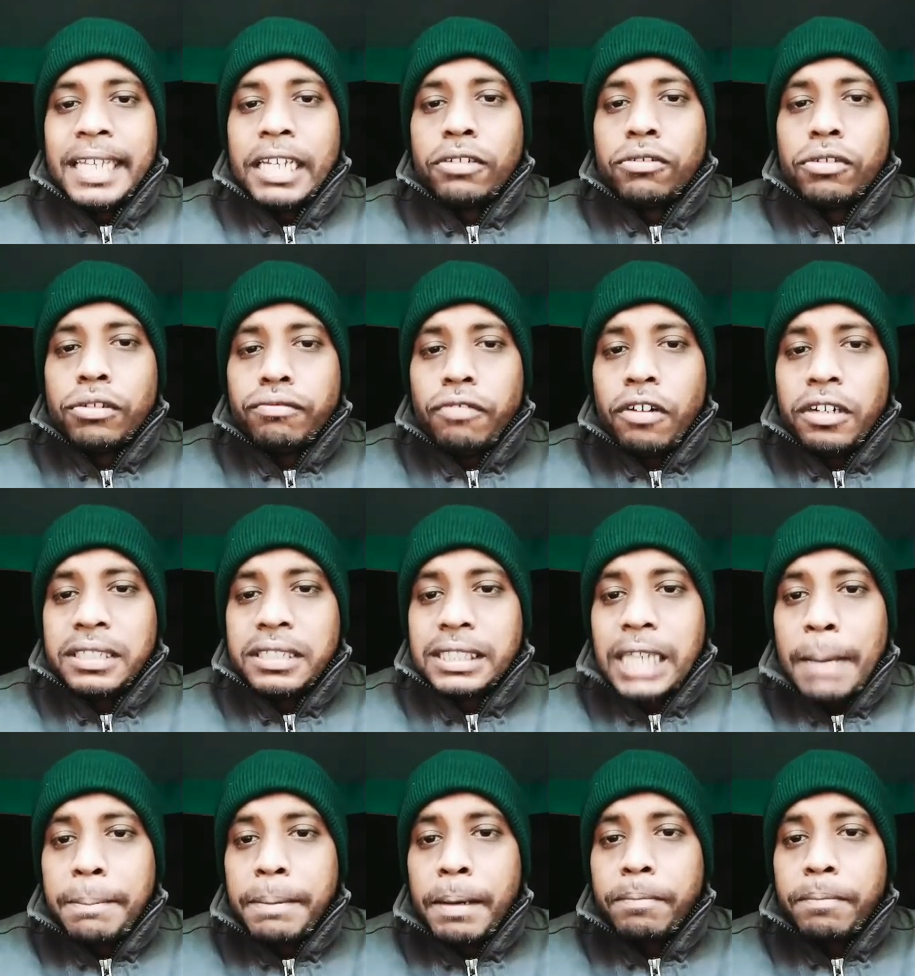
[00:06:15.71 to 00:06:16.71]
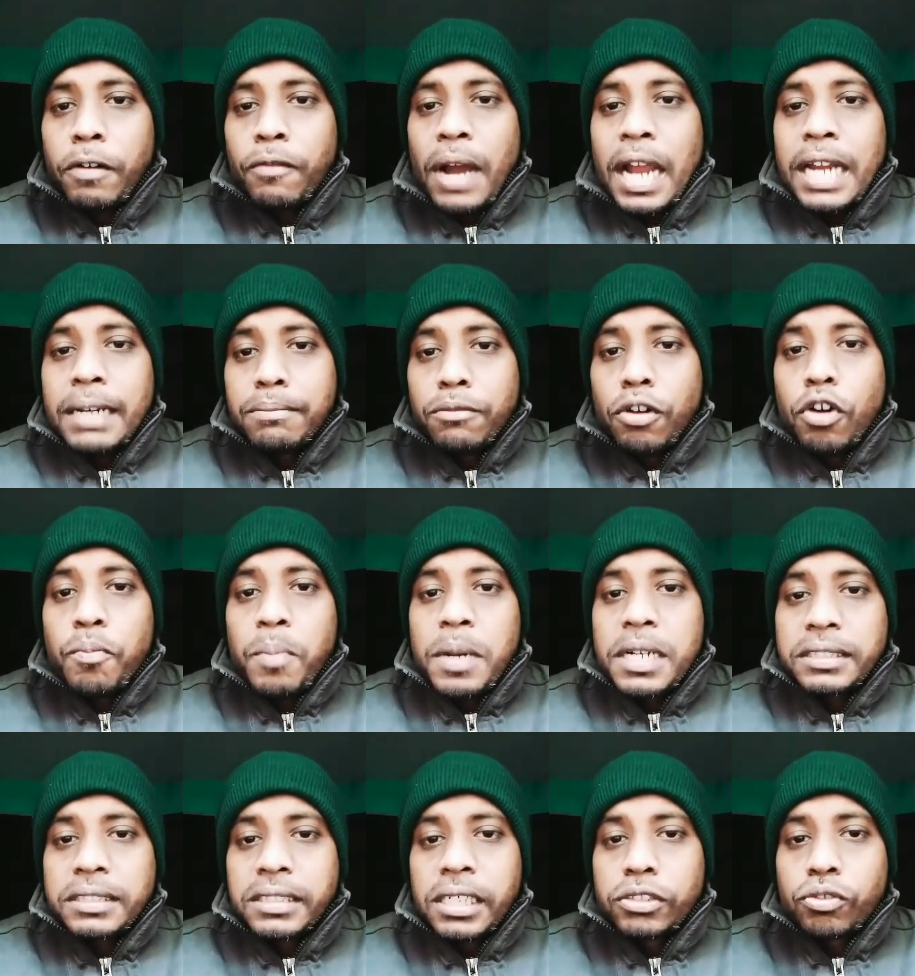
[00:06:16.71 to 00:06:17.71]
They could, for example, provide
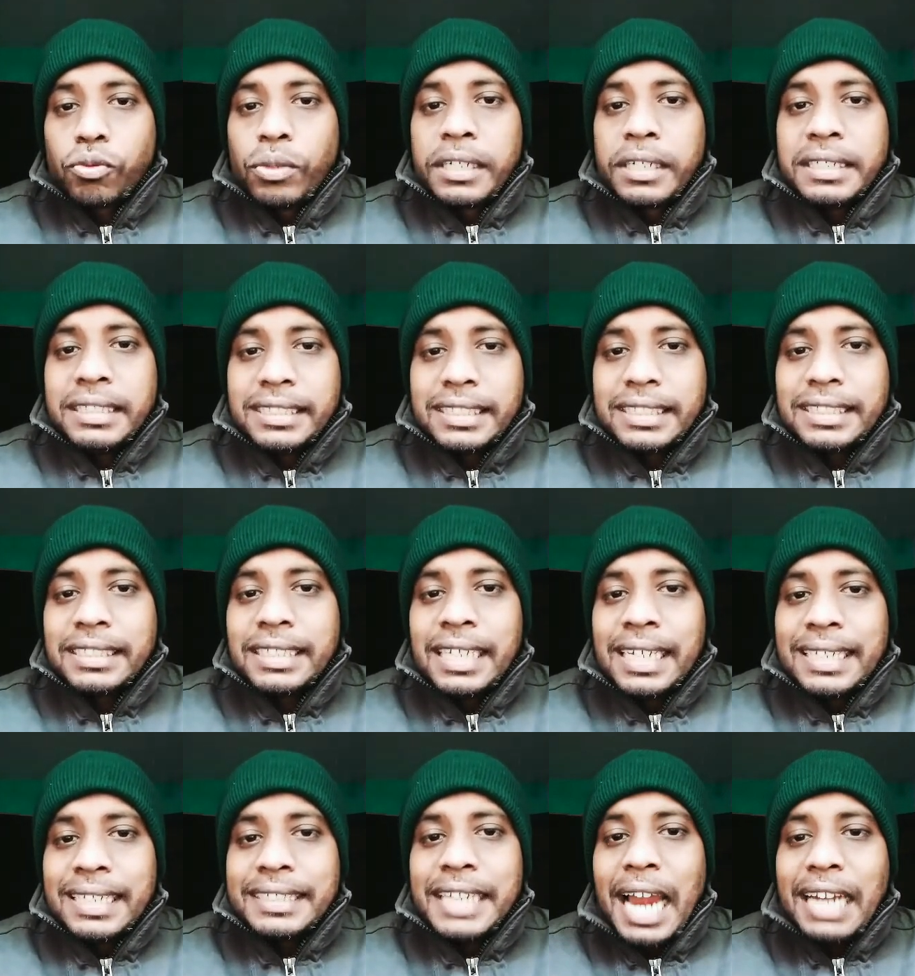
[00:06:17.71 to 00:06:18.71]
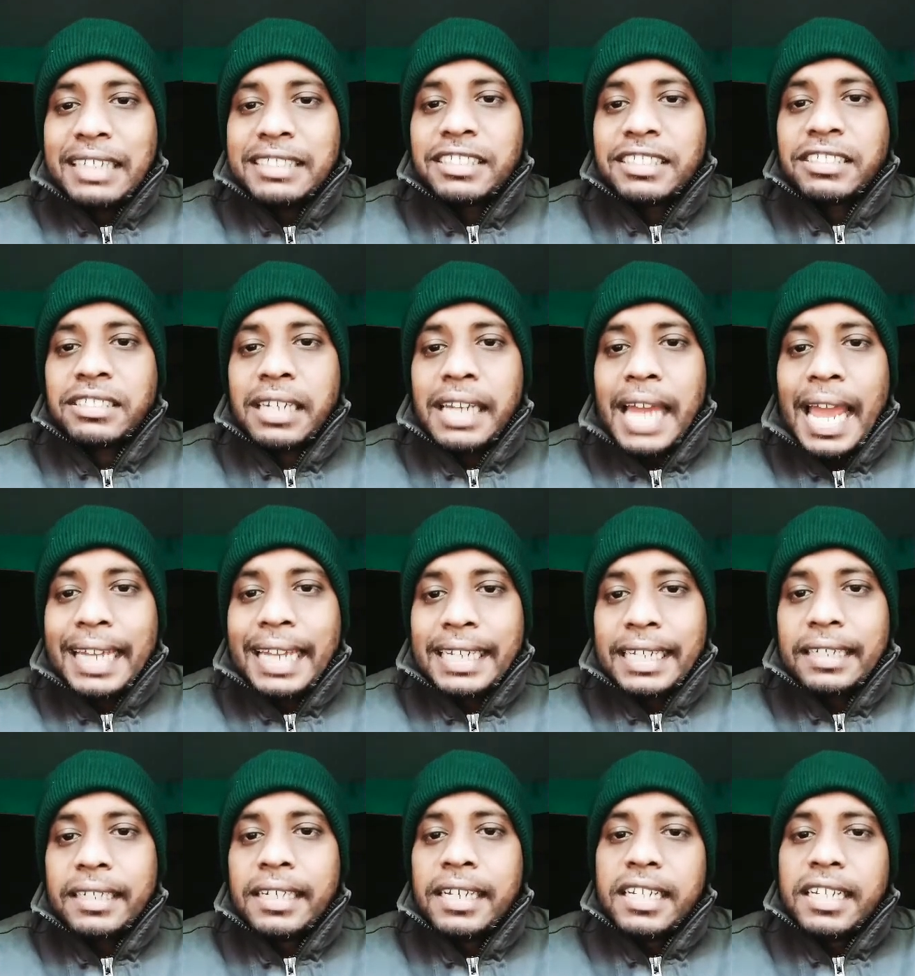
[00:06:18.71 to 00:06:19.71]
more personnel to a region that is
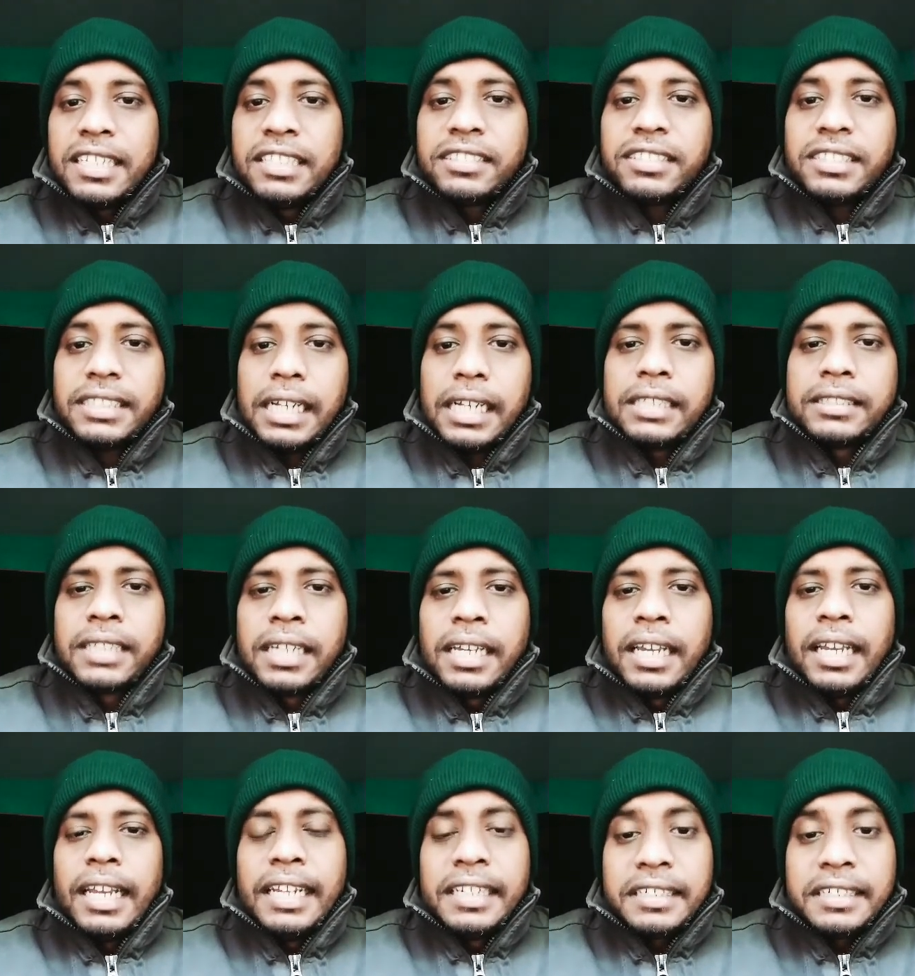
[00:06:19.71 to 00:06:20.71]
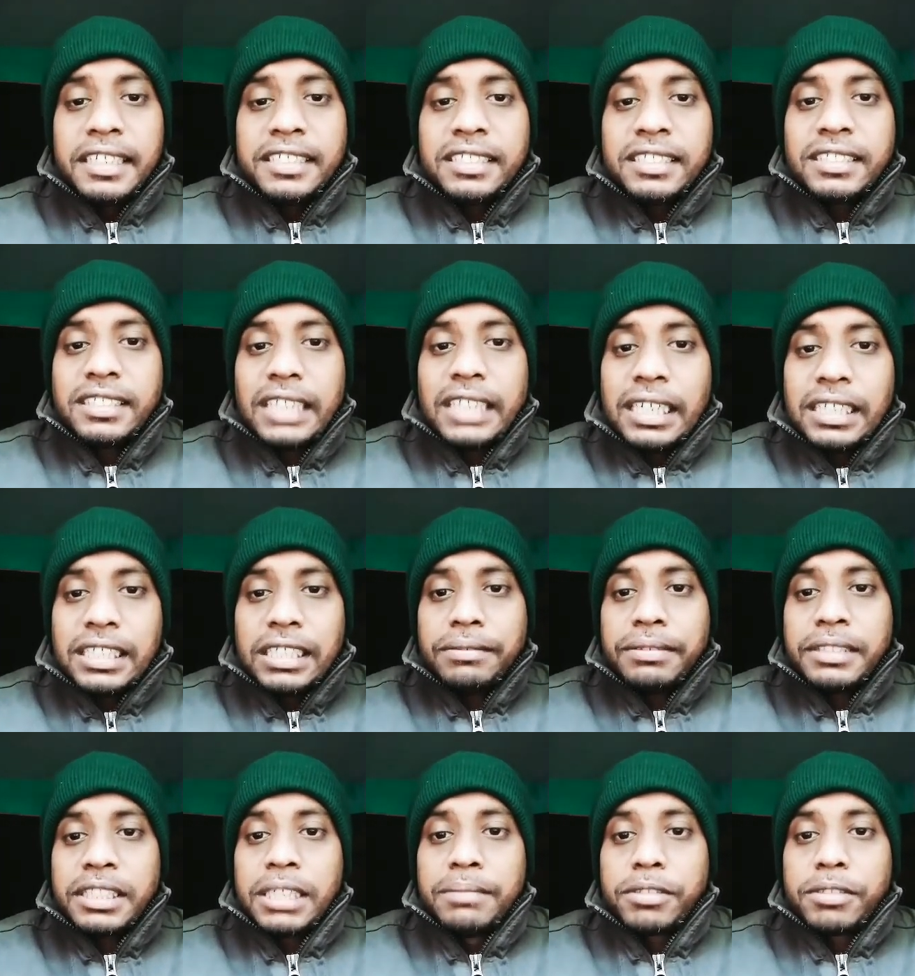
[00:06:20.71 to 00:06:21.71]
lacking in sales, increase
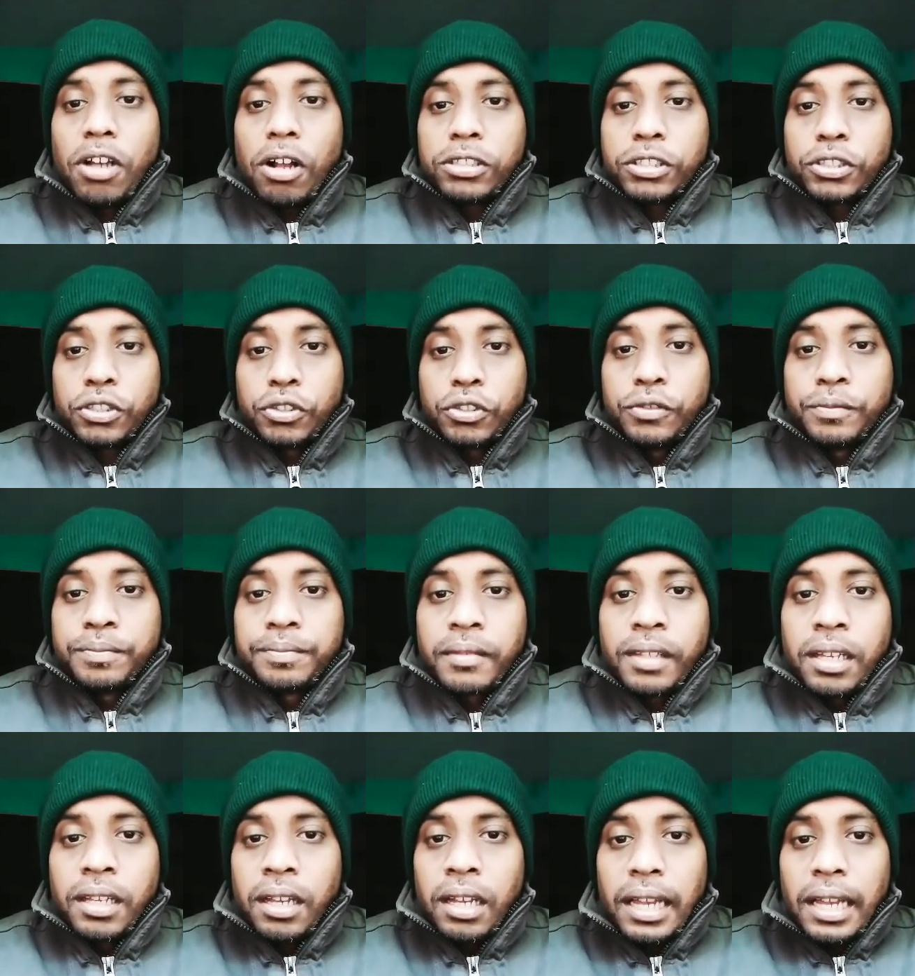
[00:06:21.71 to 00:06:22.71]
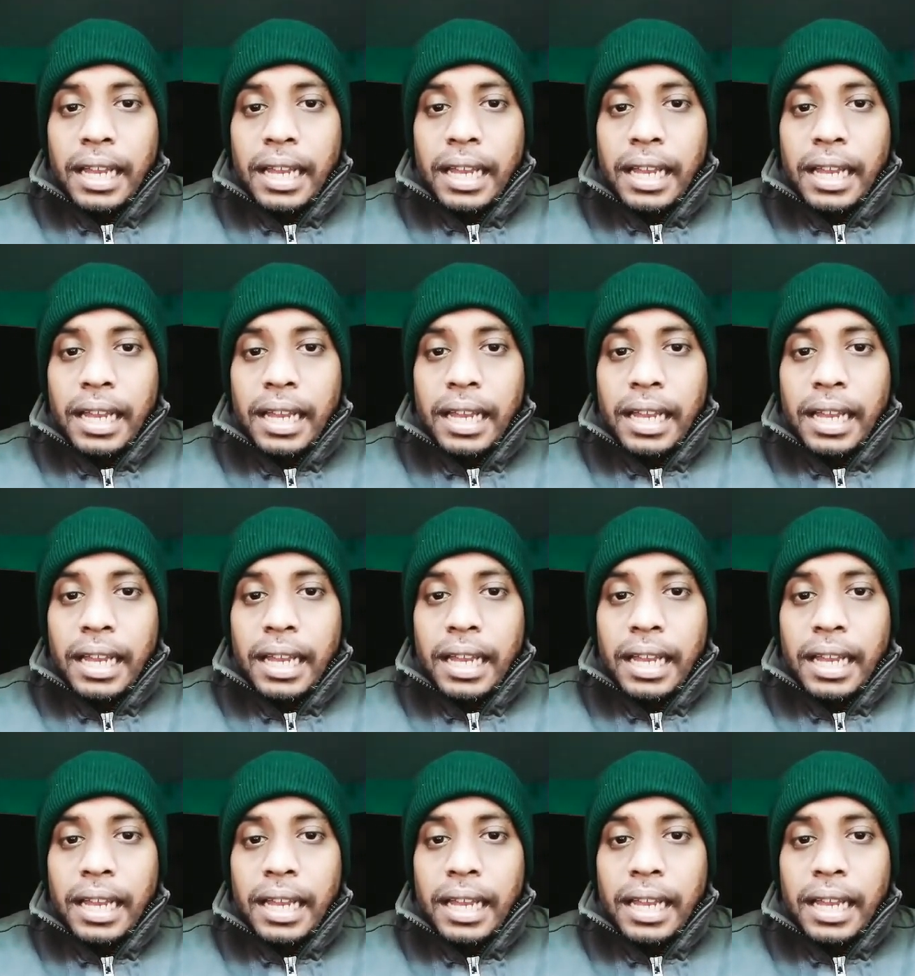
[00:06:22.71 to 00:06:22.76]
incentive schemes also,